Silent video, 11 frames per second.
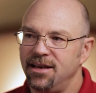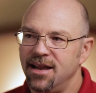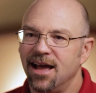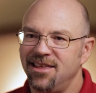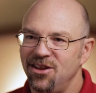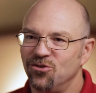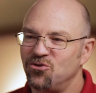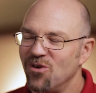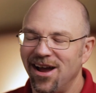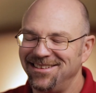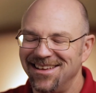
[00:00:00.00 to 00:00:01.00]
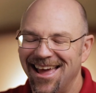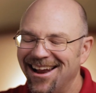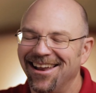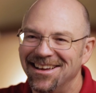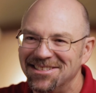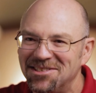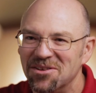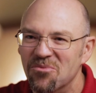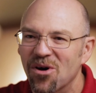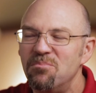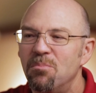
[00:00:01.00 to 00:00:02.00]
Not that you're trying to analyze
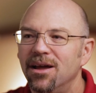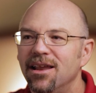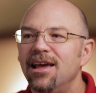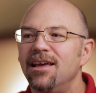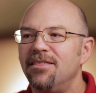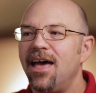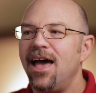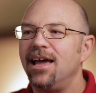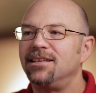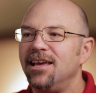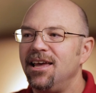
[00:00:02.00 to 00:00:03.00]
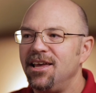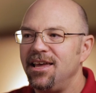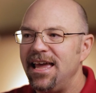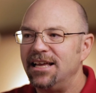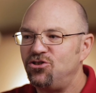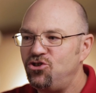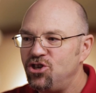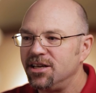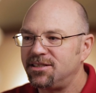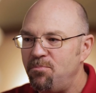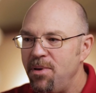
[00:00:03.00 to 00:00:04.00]
someone, but that it's
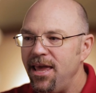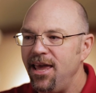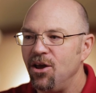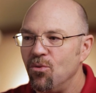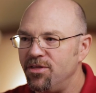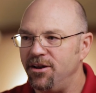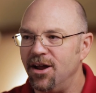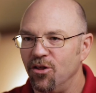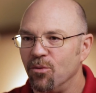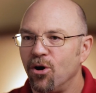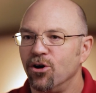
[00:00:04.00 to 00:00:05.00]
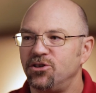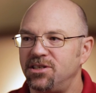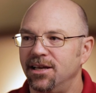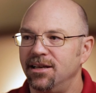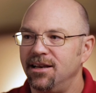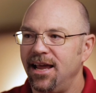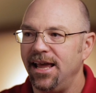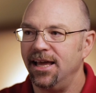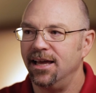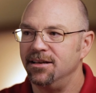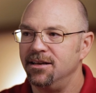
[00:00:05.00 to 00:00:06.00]
just being with another person
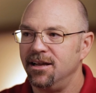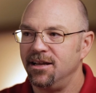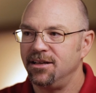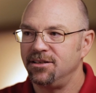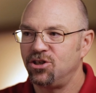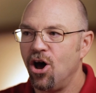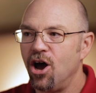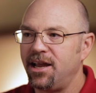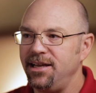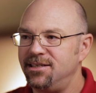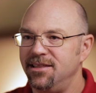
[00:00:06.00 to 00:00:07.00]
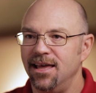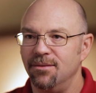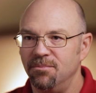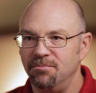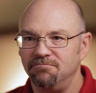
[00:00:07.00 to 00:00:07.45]
and talking to them